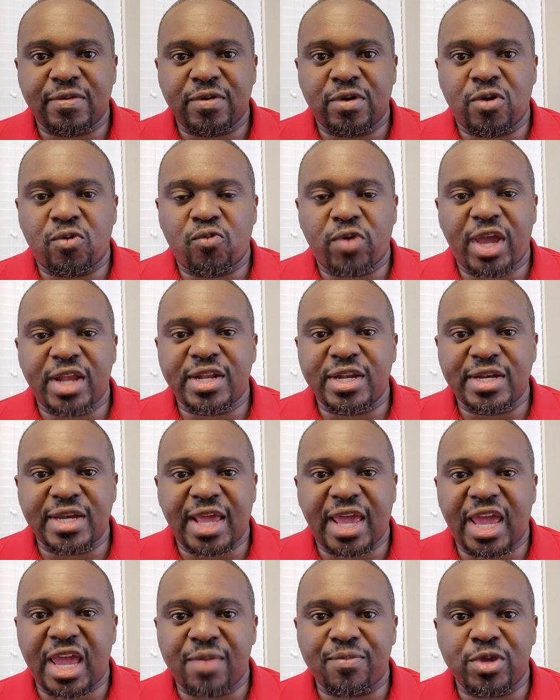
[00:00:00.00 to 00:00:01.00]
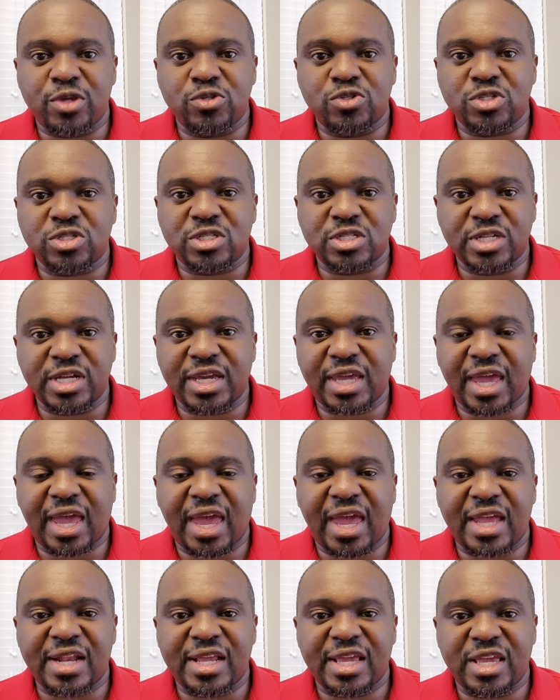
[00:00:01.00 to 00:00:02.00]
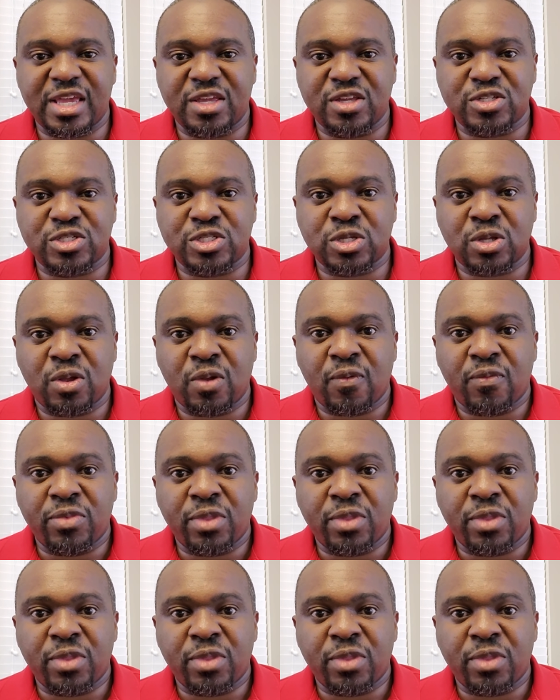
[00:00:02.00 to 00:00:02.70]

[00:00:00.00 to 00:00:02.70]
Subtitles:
away the name, you just look at his